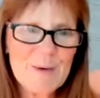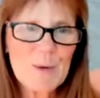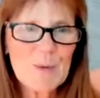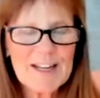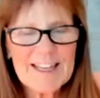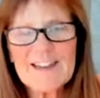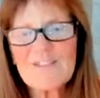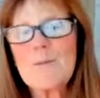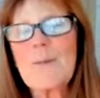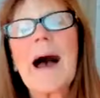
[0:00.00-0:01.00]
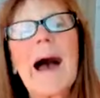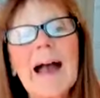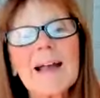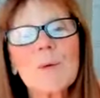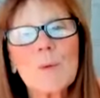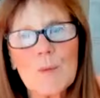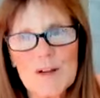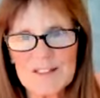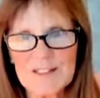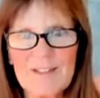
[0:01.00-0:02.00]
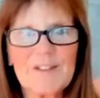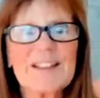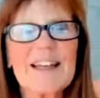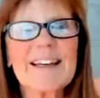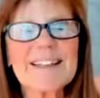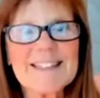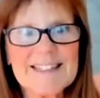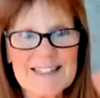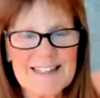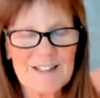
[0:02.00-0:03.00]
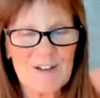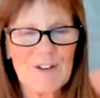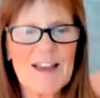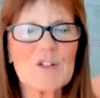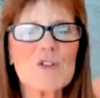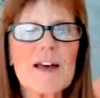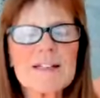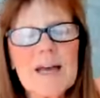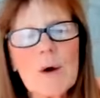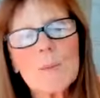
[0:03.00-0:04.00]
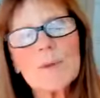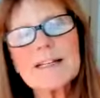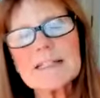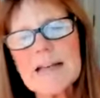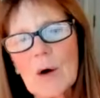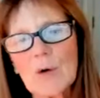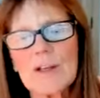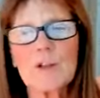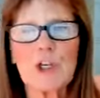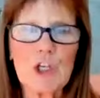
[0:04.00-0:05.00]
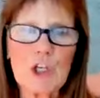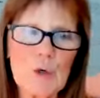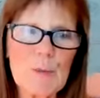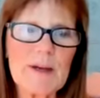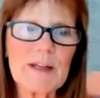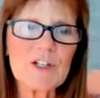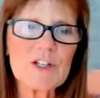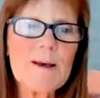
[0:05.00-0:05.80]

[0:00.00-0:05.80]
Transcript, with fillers: We want to give back. We want to leave a legacy. Okay, so that's how it plays out in the human.